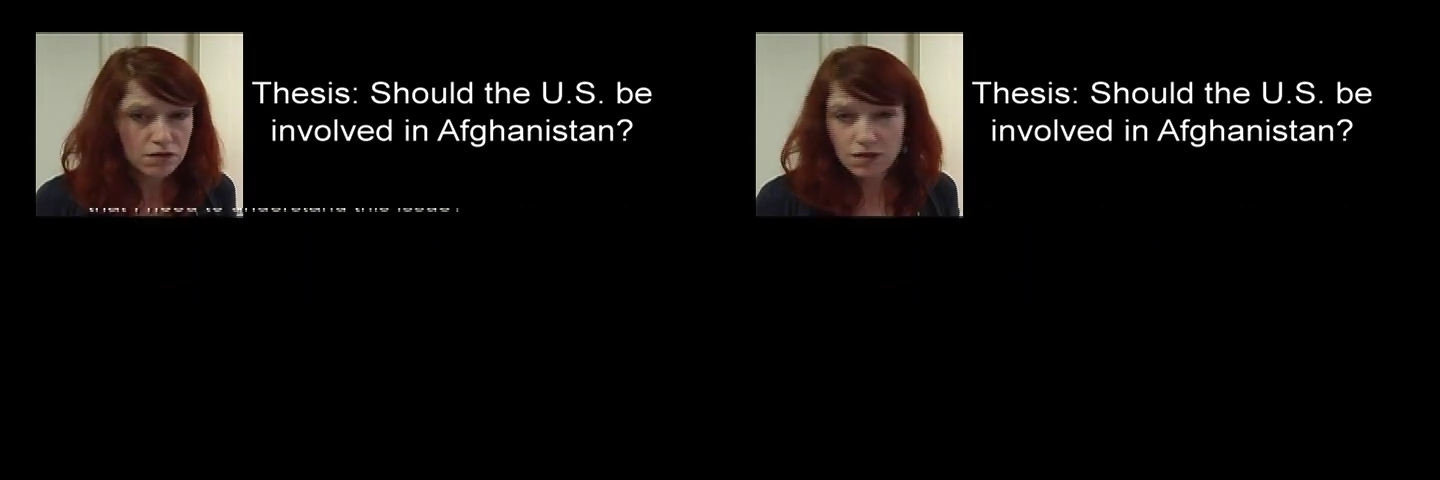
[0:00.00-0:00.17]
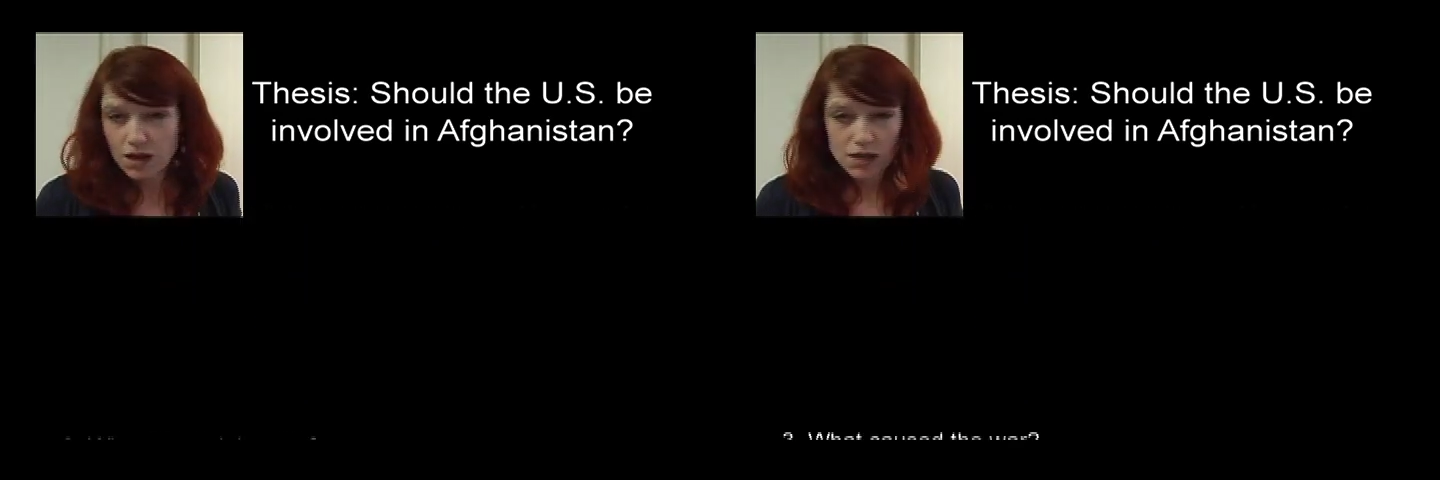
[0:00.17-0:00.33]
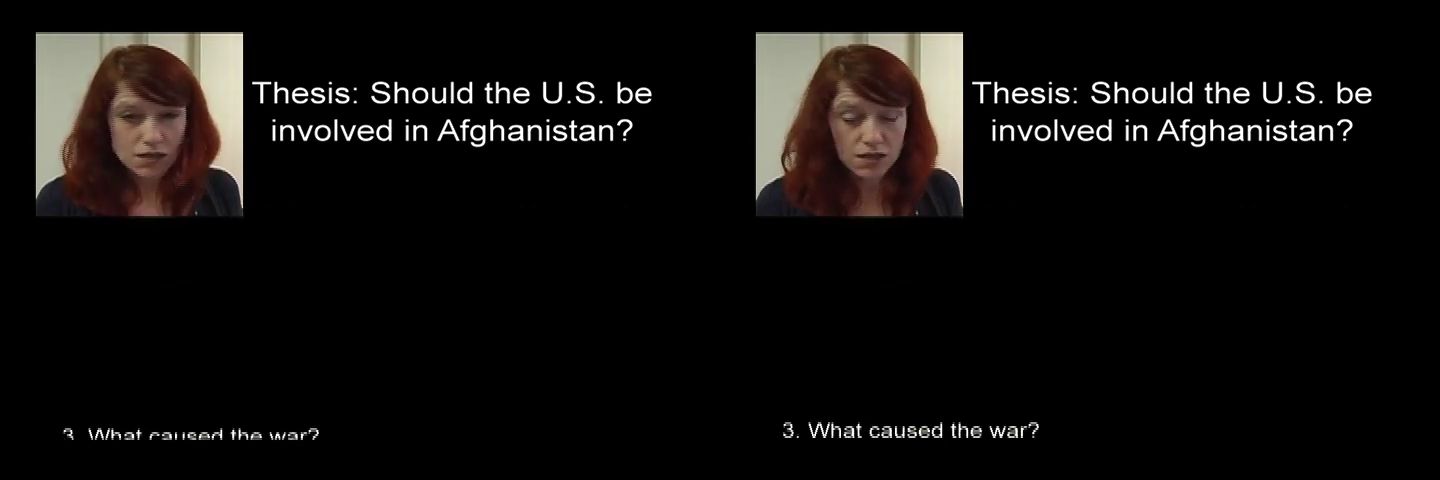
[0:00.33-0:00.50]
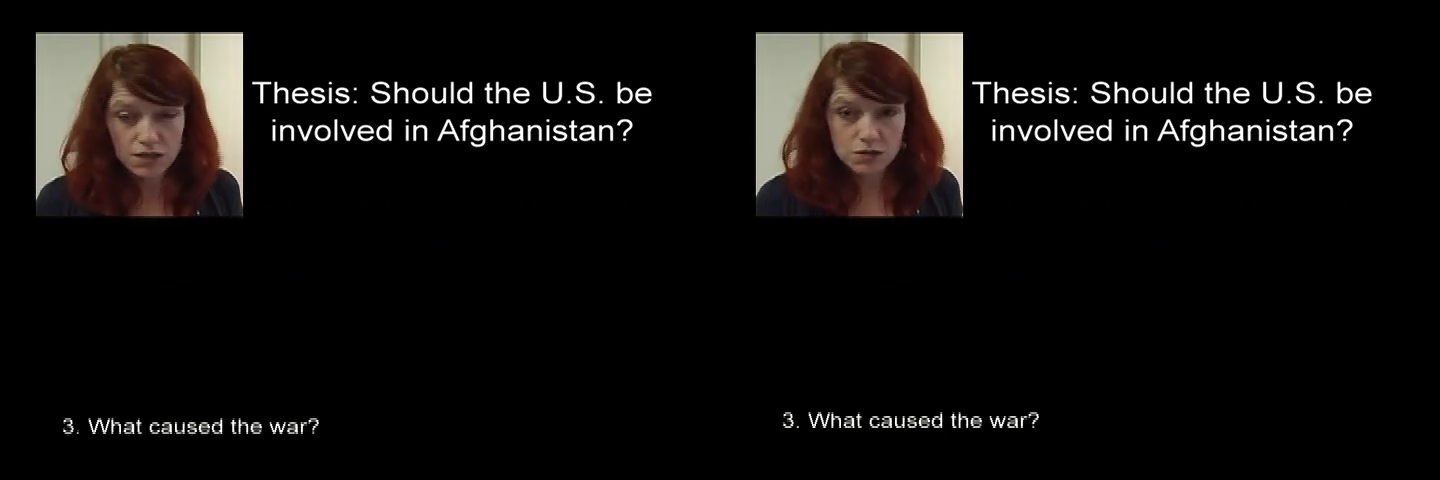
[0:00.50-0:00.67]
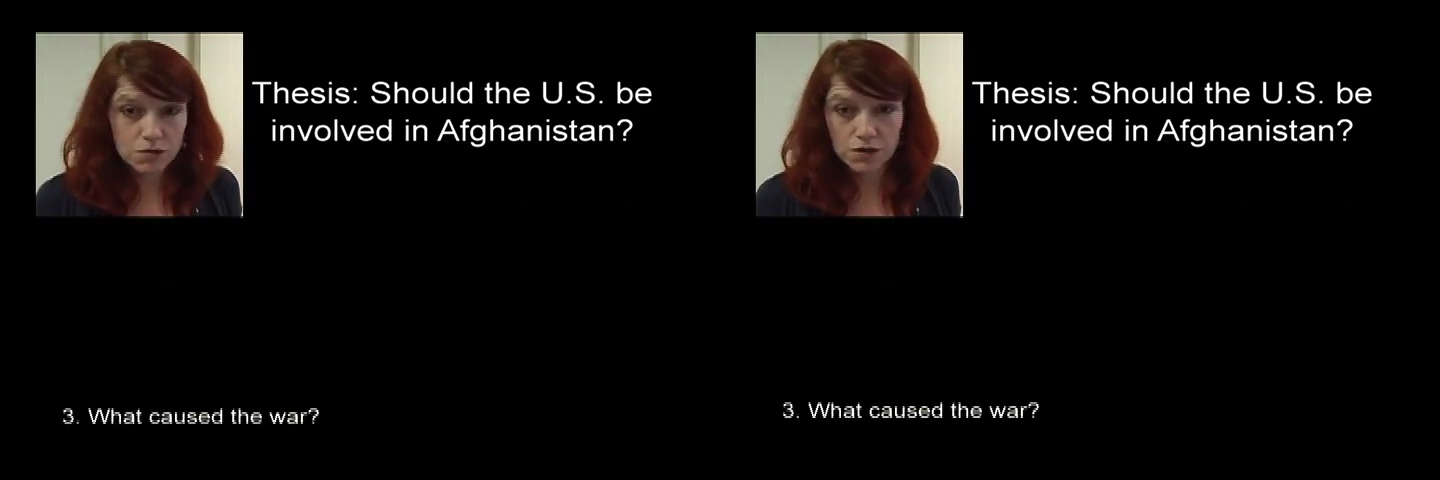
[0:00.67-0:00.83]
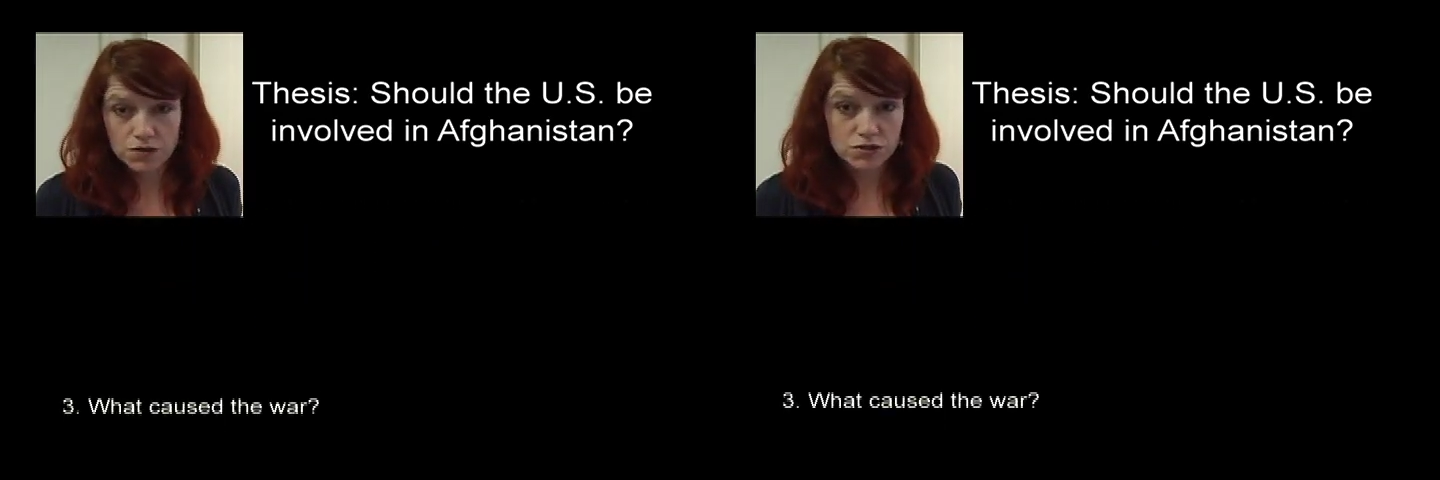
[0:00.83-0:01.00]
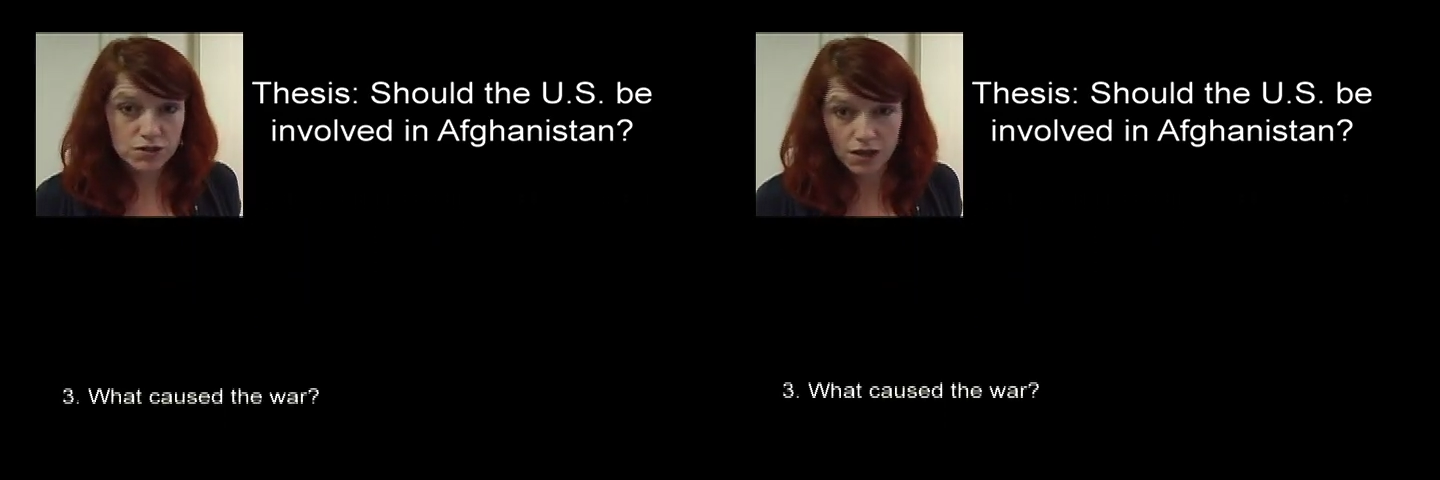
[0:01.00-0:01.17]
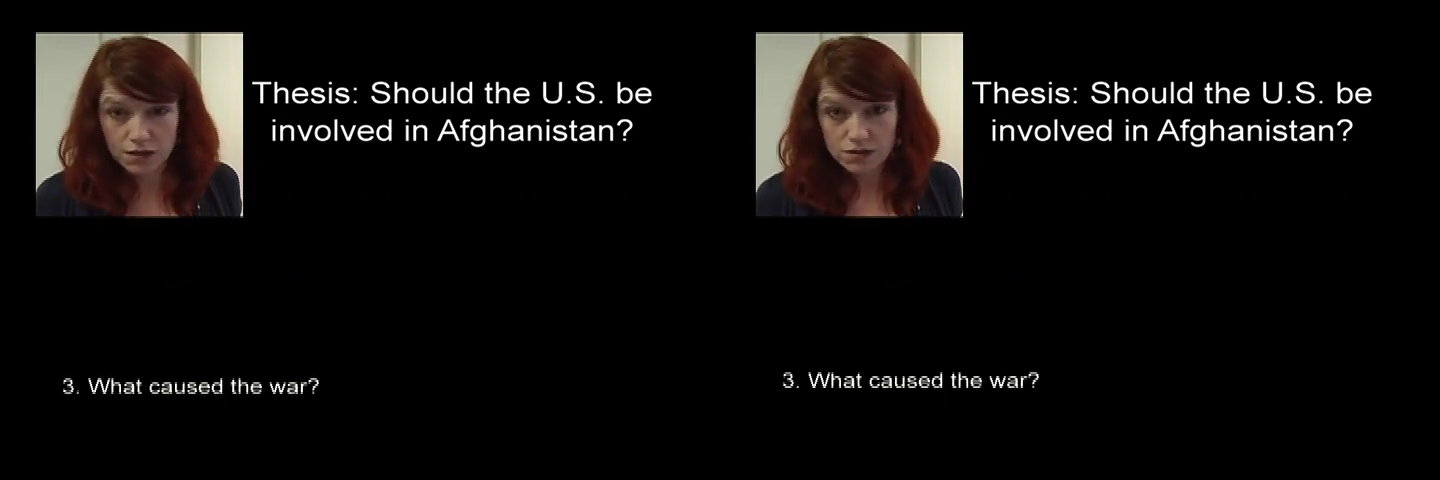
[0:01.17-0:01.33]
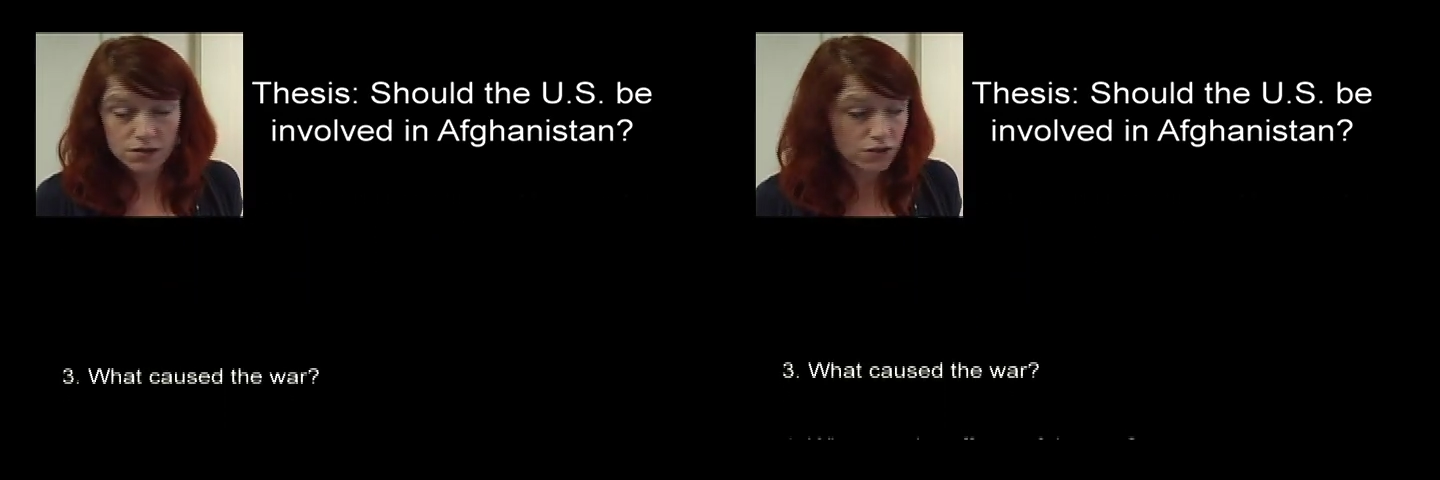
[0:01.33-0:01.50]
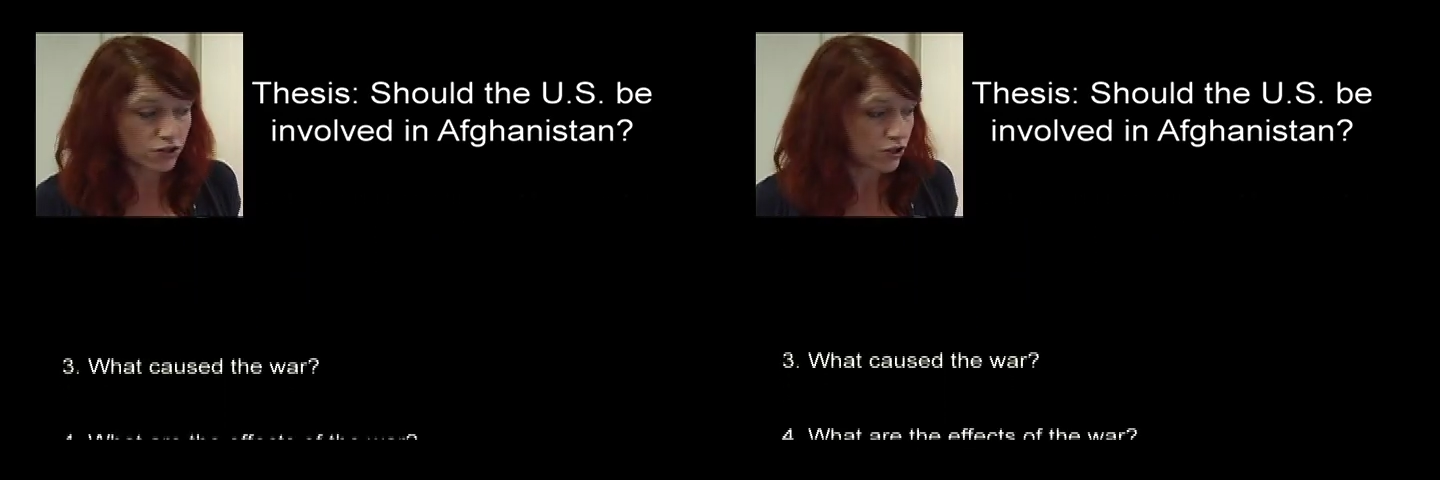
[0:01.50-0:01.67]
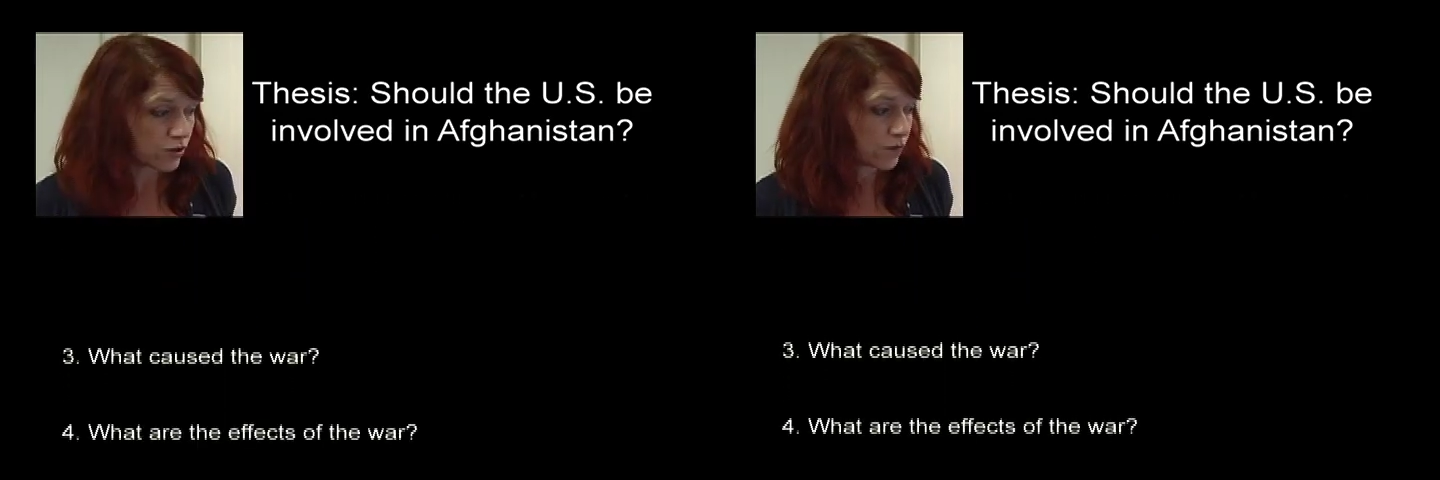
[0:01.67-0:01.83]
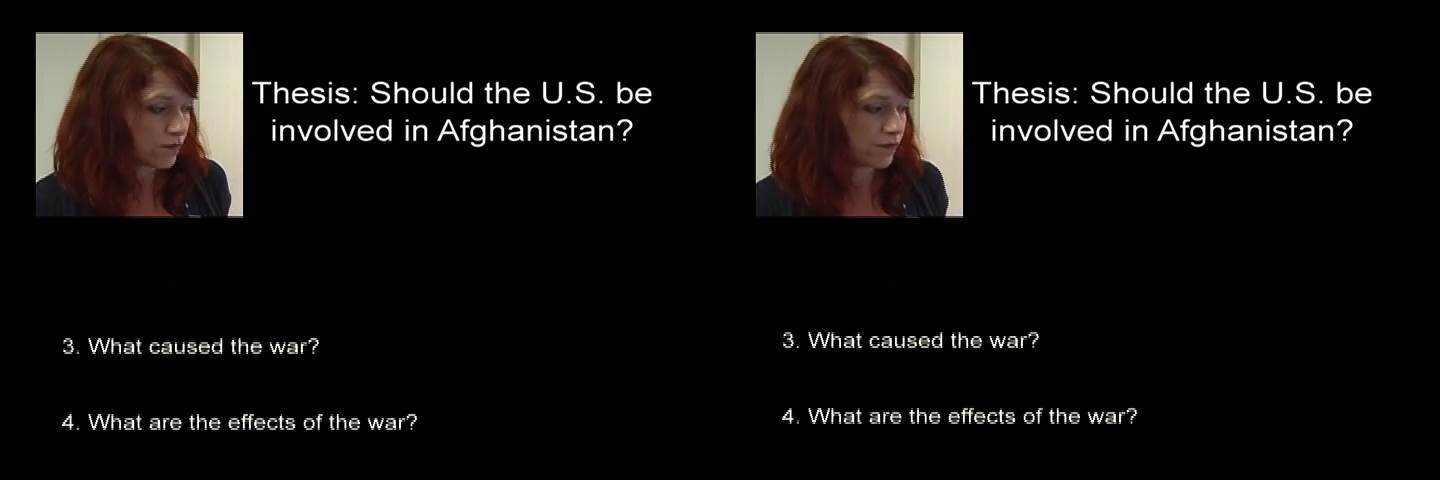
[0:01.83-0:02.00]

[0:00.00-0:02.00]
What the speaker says: that I need to understand this issue?